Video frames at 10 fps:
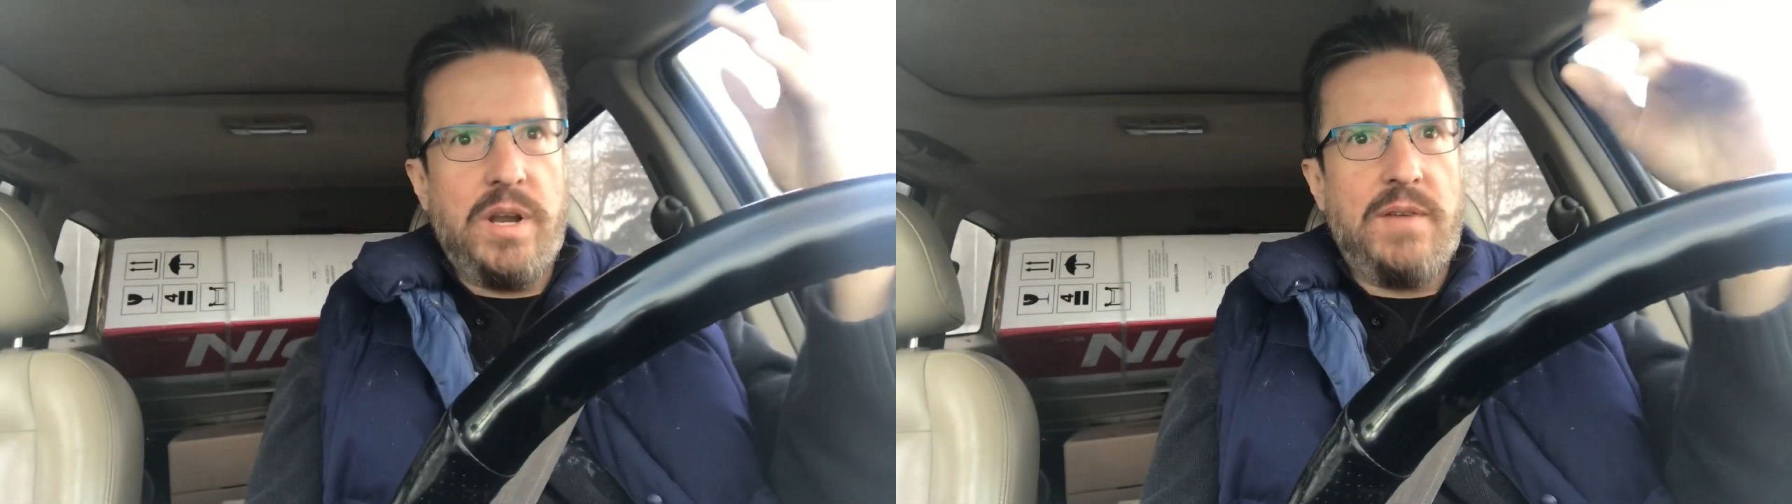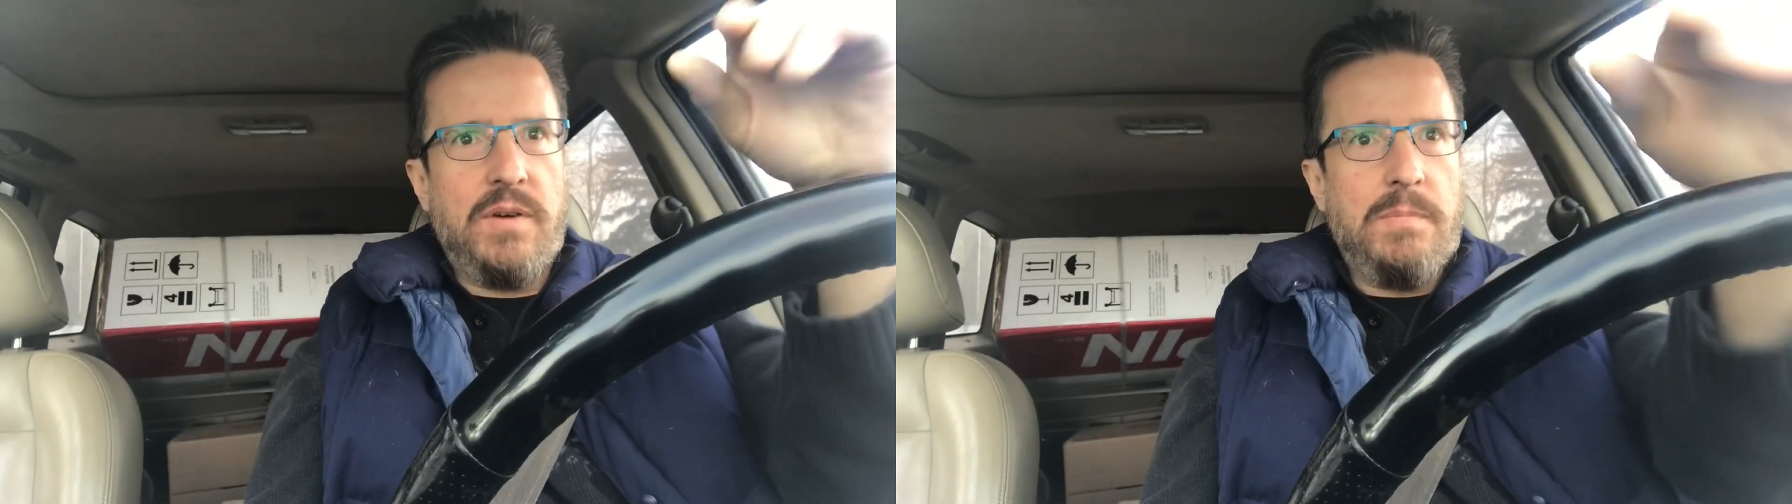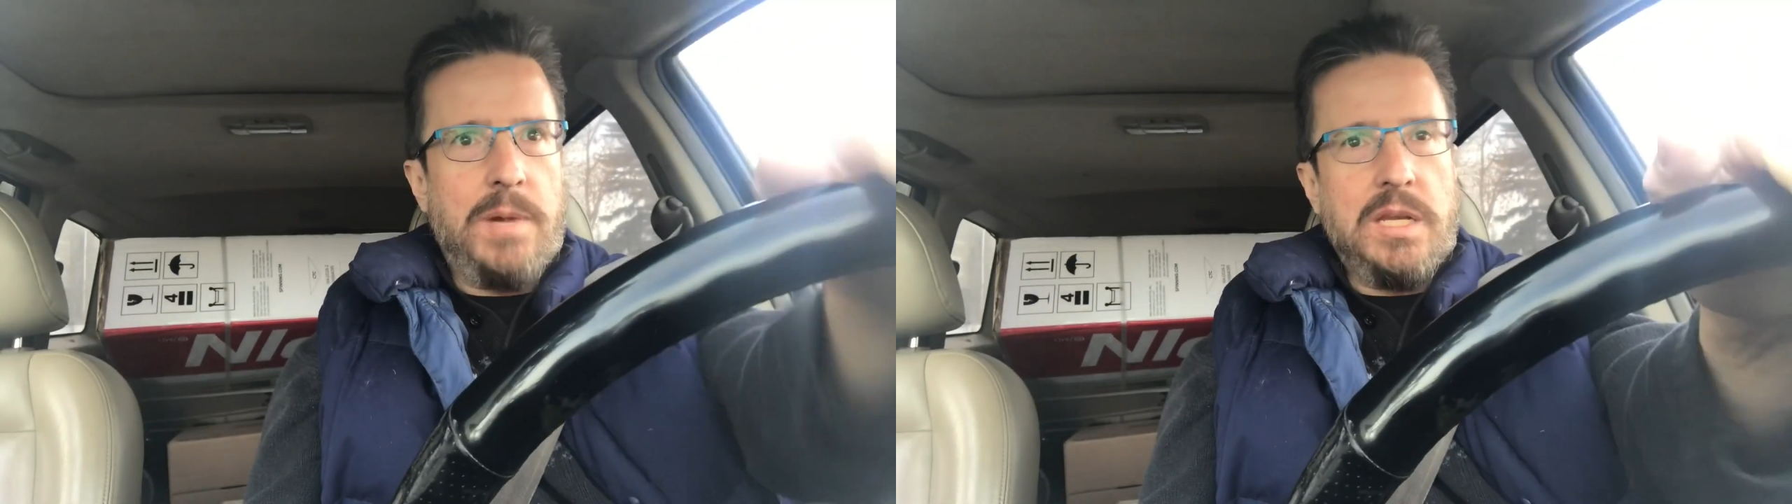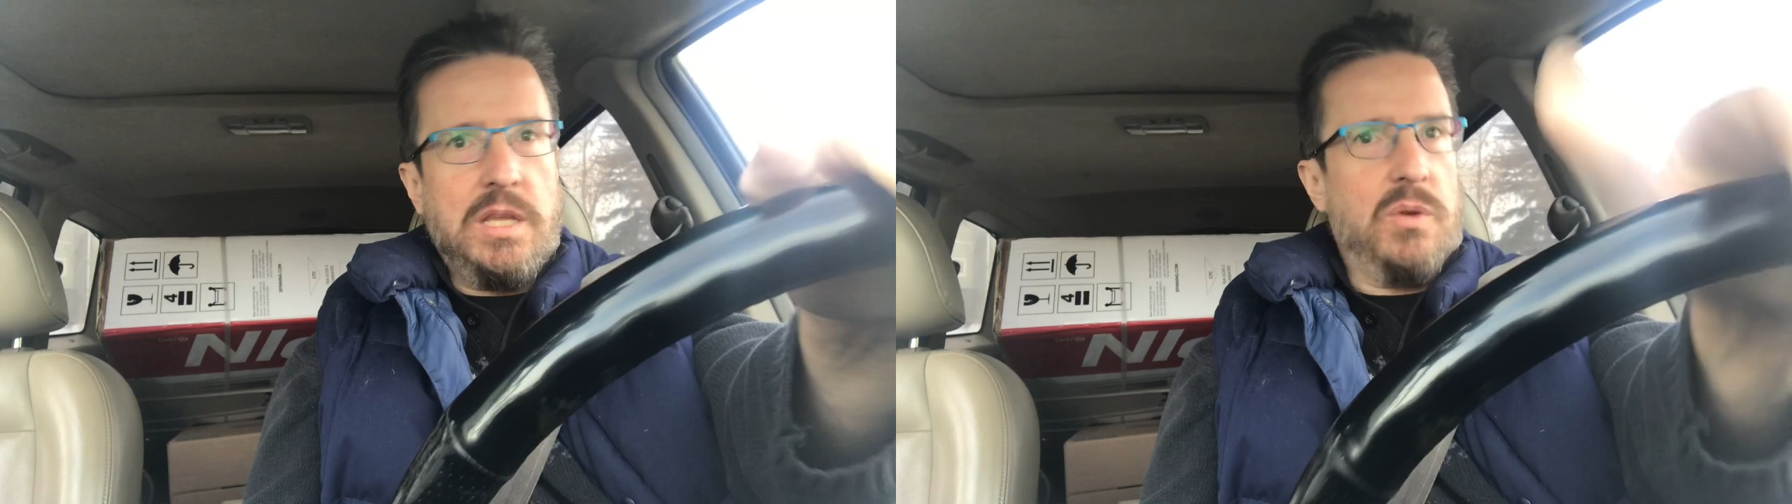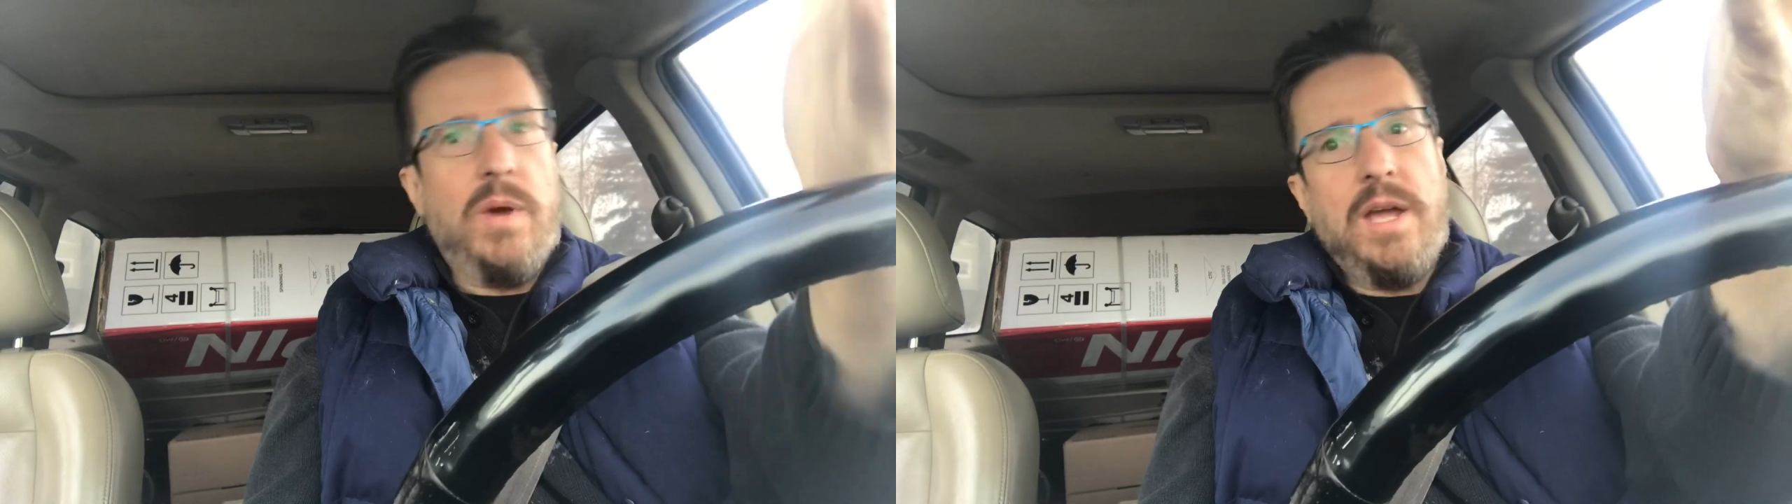whatever, but
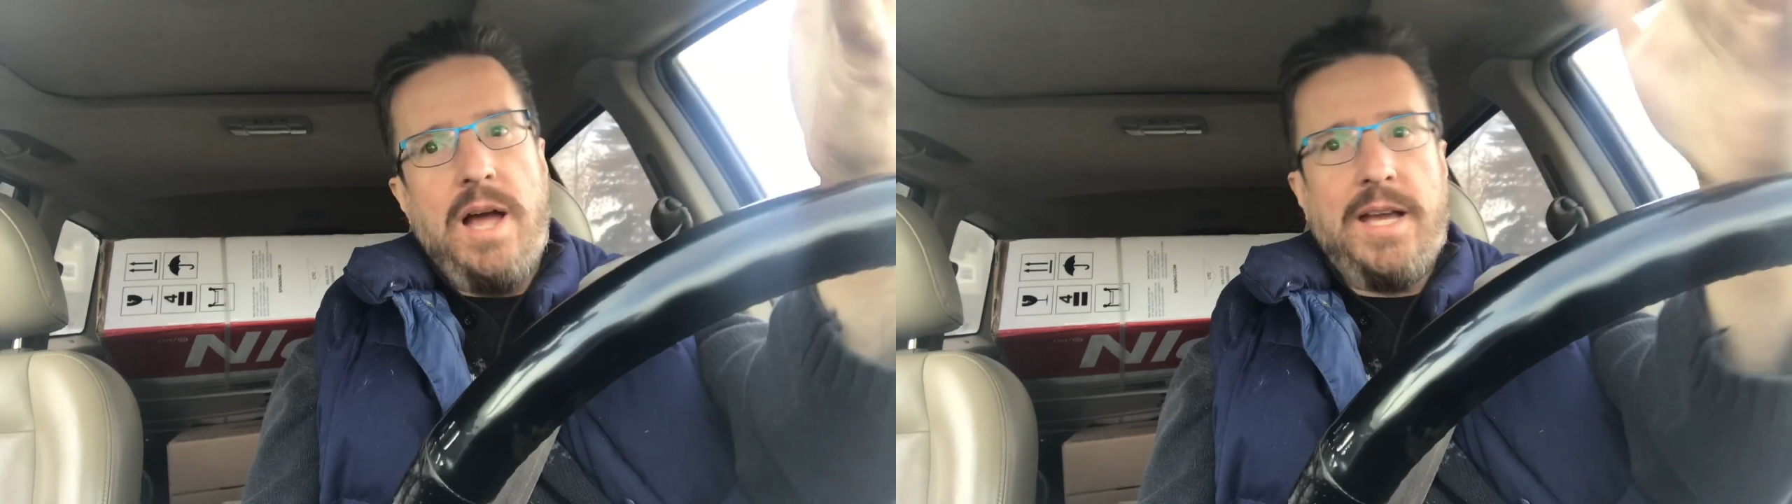either way,